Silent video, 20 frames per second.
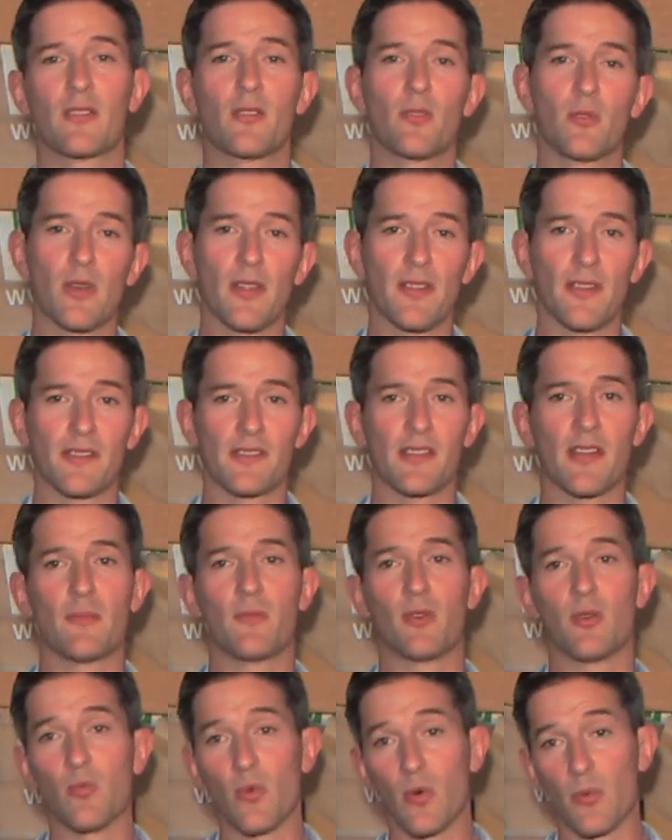cool in the
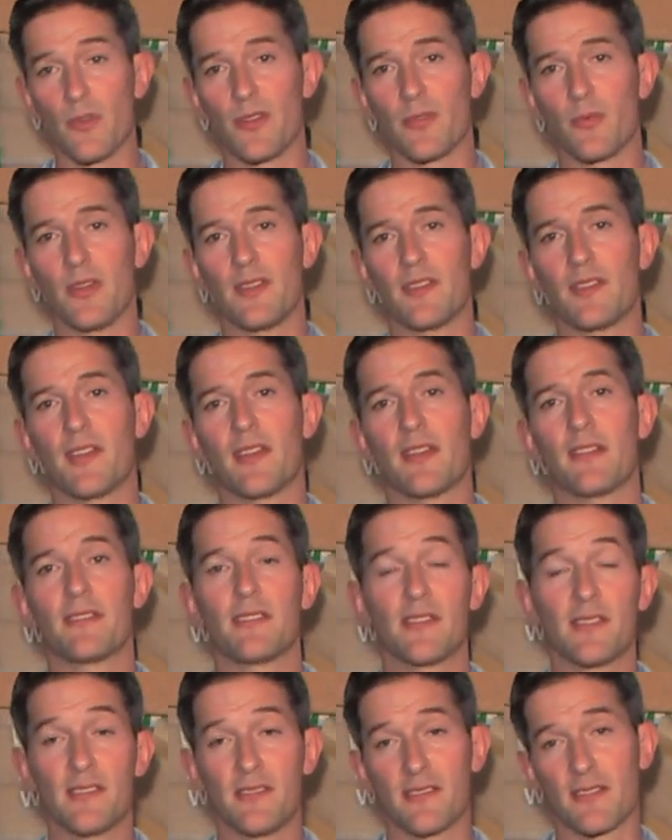summer and warm in the winter,
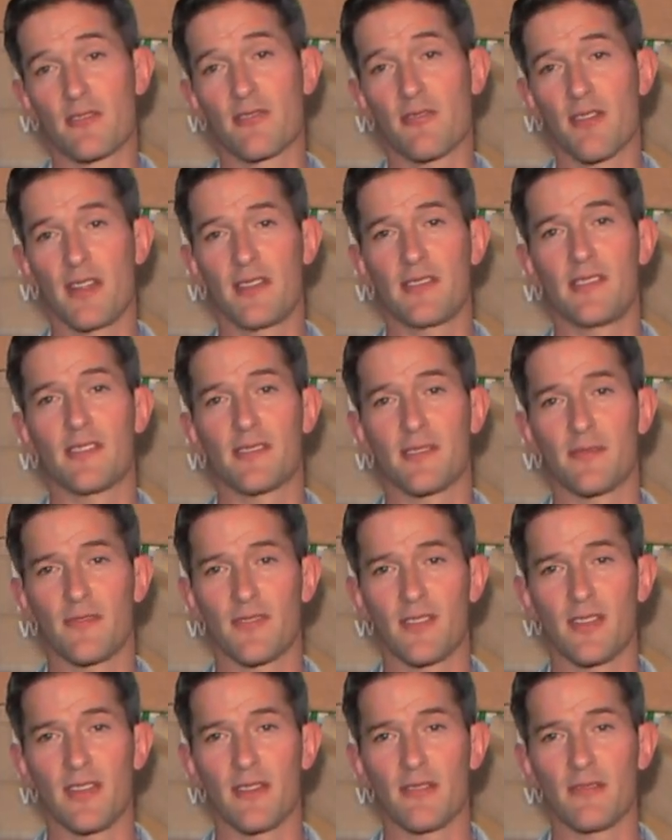this is a great system
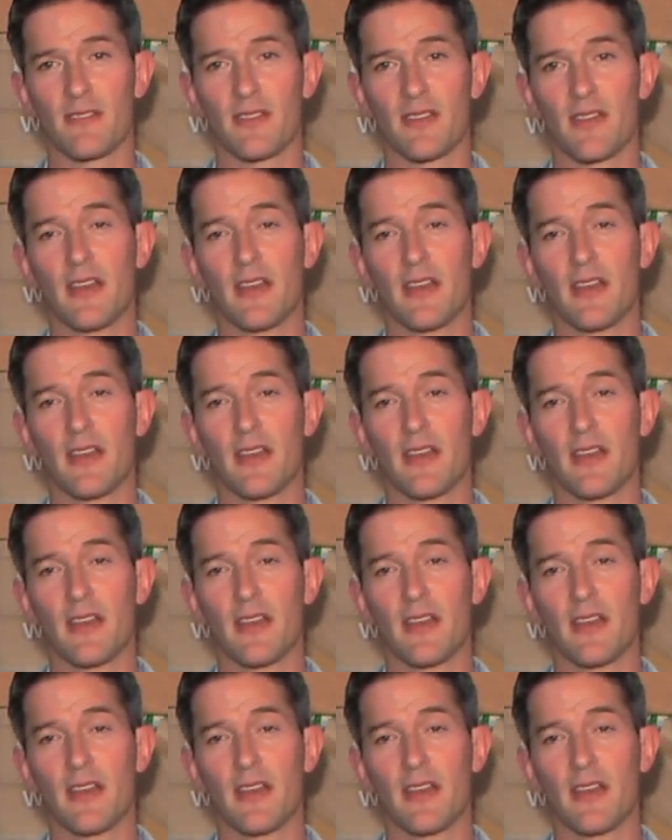for you.